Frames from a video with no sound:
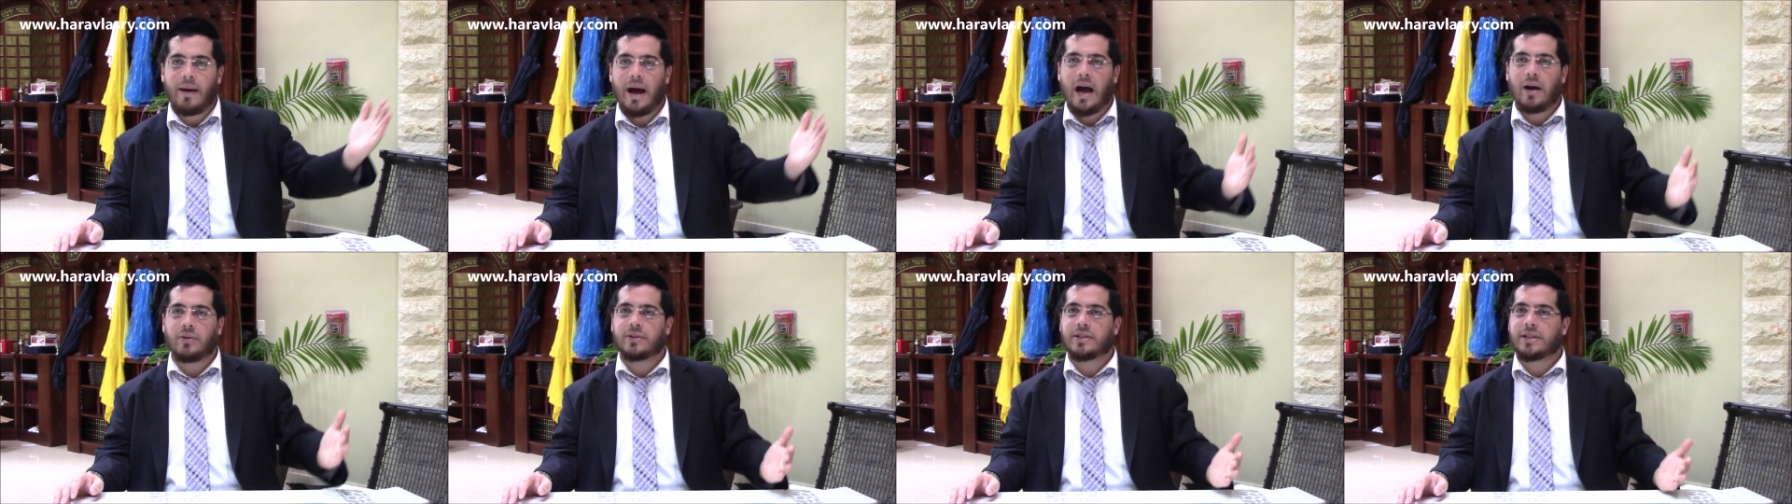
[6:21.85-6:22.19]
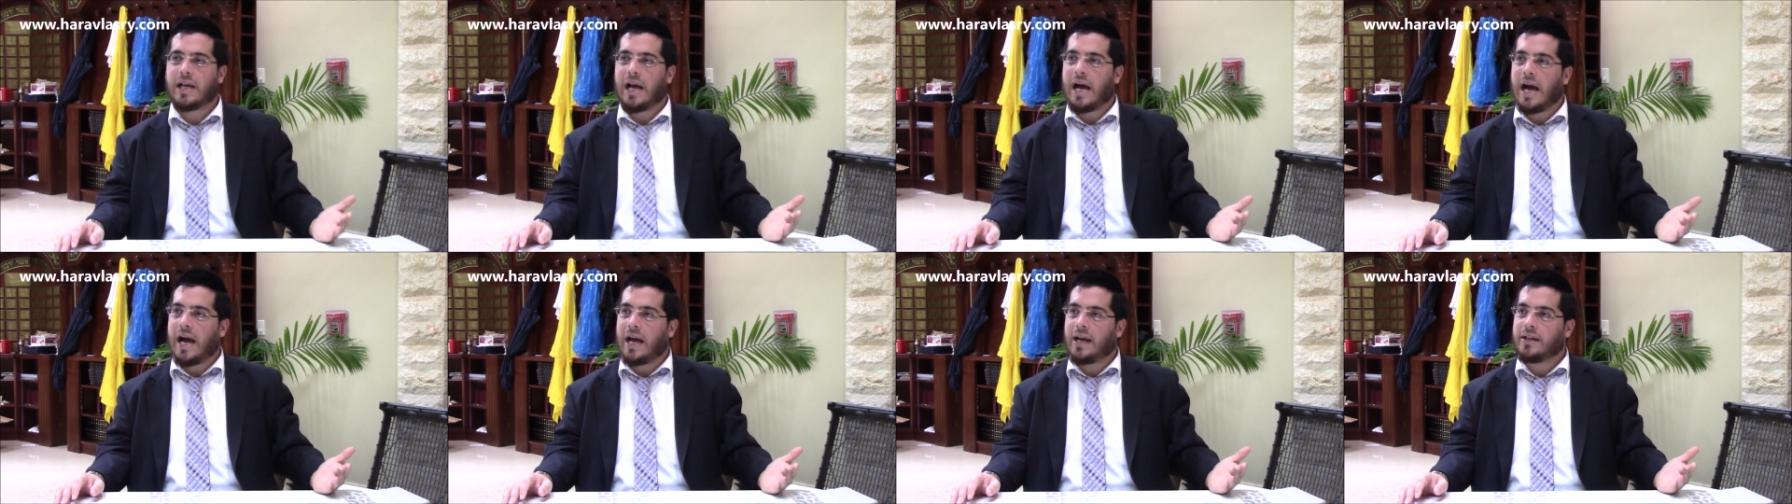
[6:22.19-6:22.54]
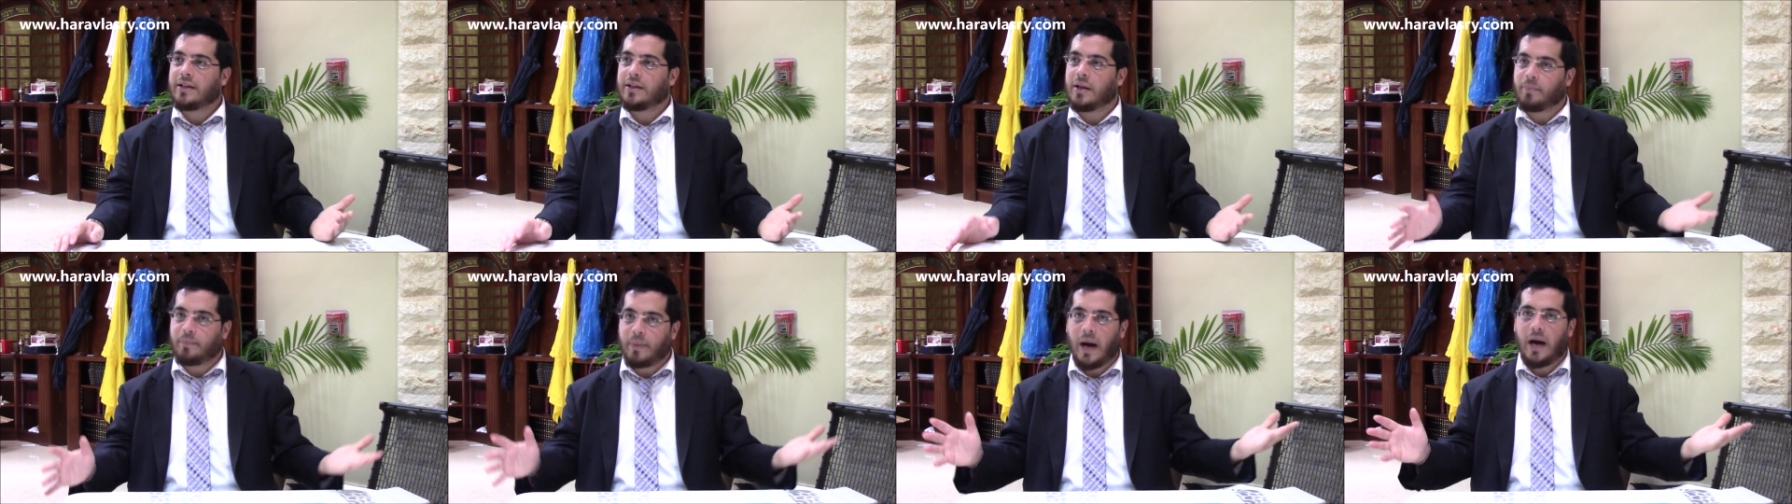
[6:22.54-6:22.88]

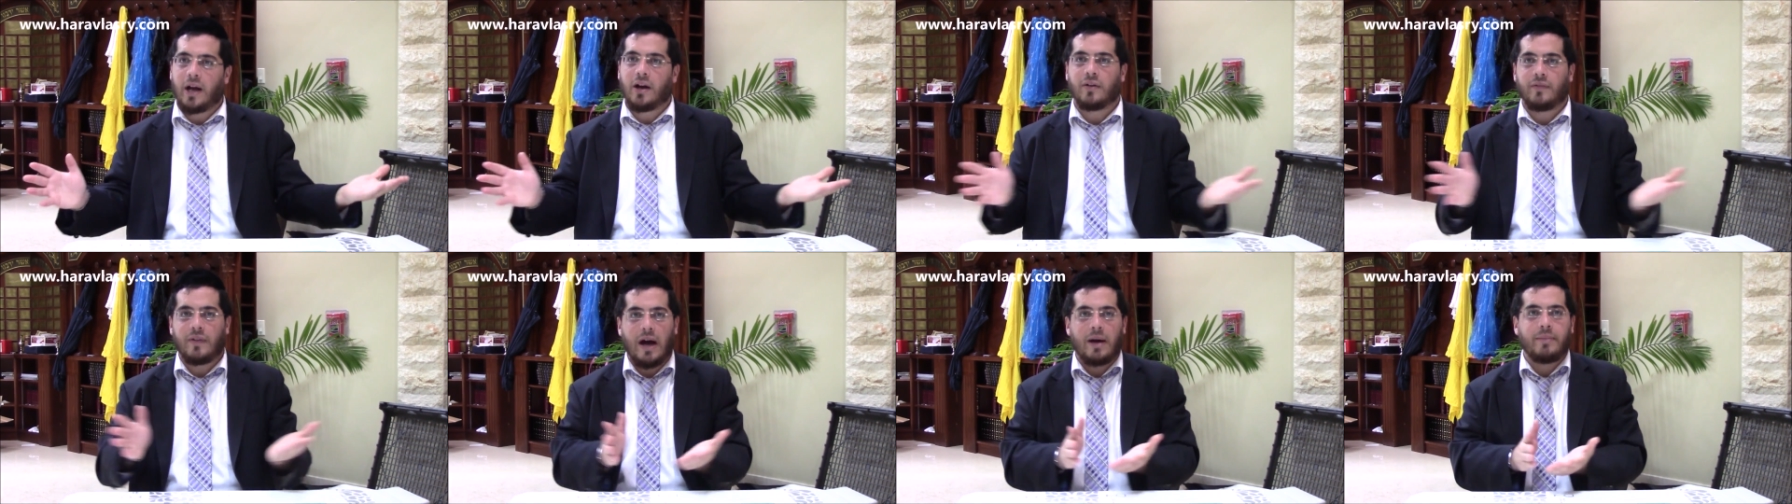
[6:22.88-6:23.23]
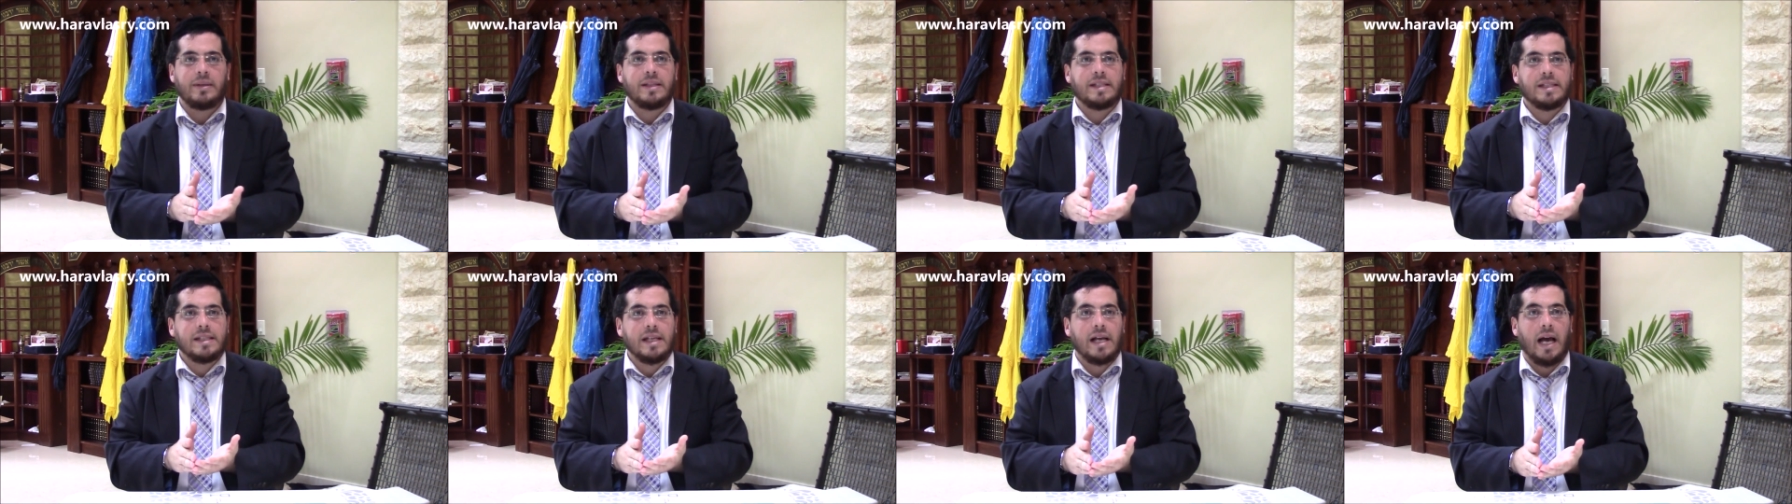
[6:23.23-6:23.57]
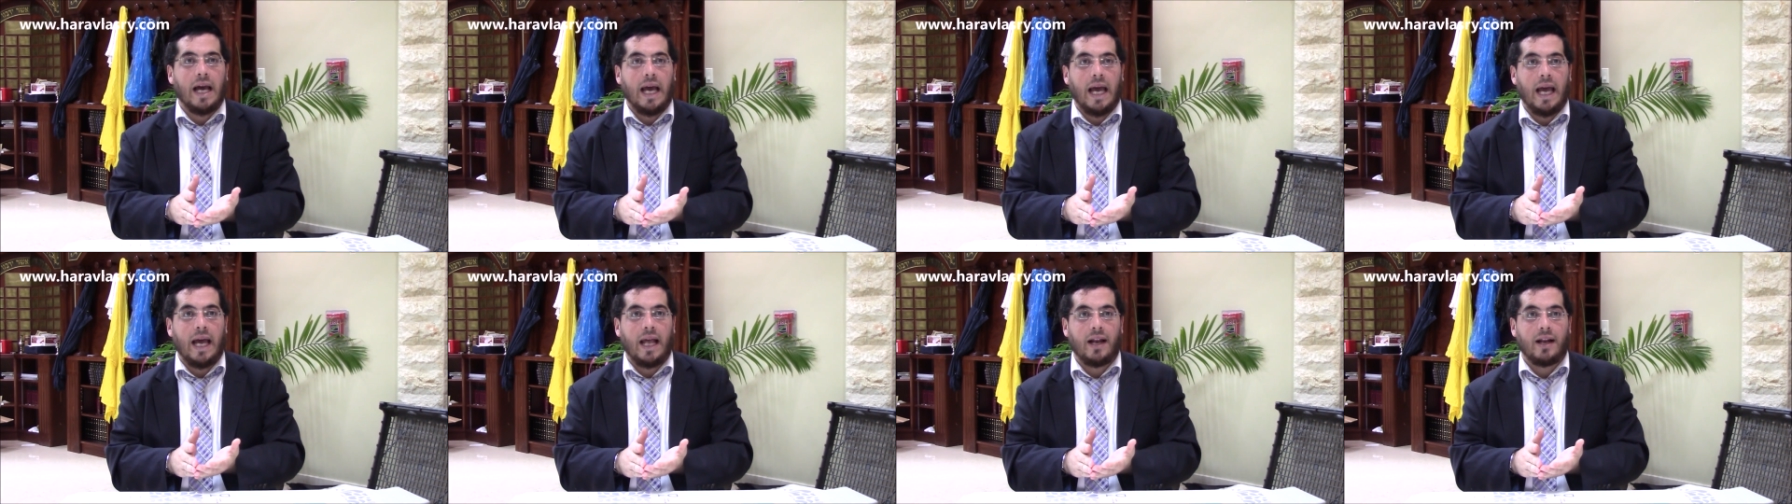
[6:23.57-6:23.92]
outside. They're part of Am
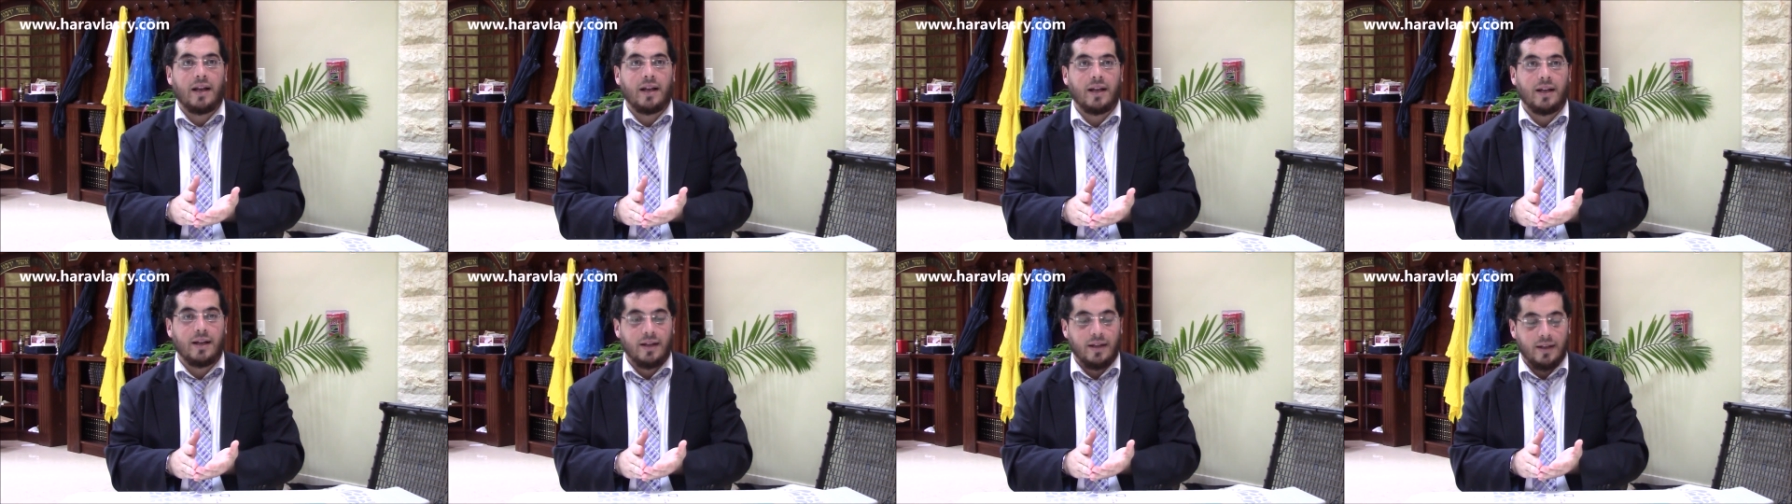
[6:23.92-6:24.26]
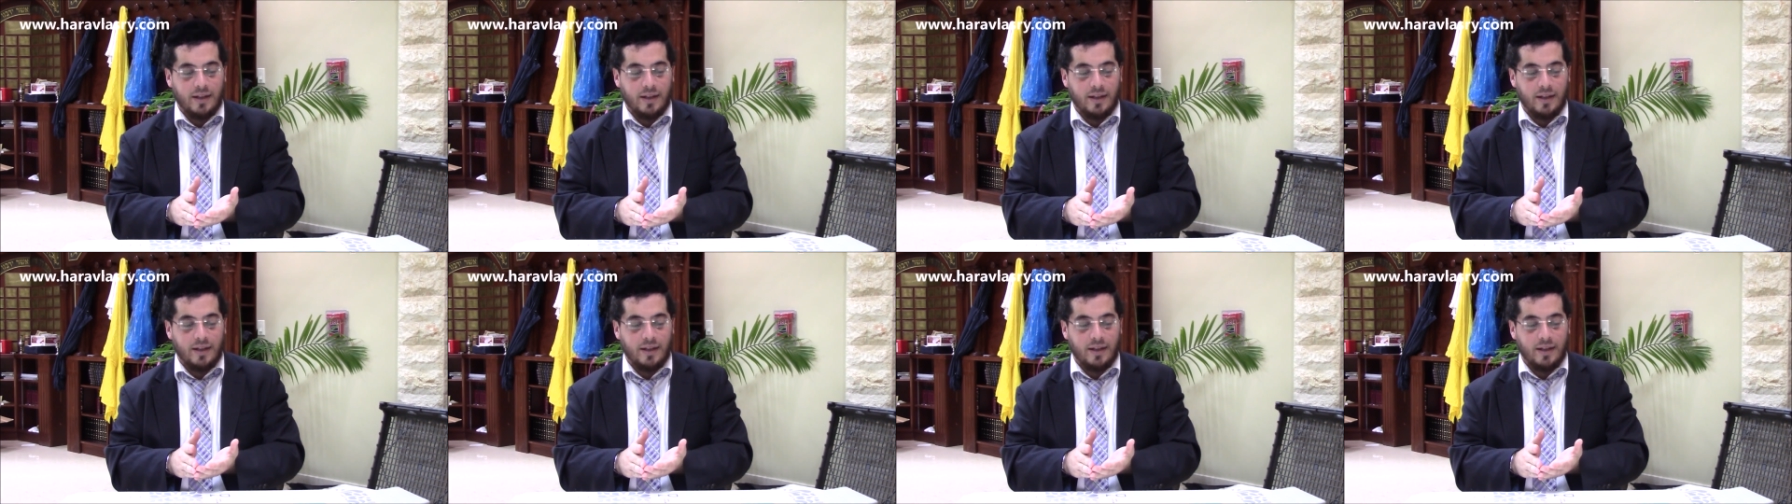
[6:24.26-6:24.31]
Yisrael.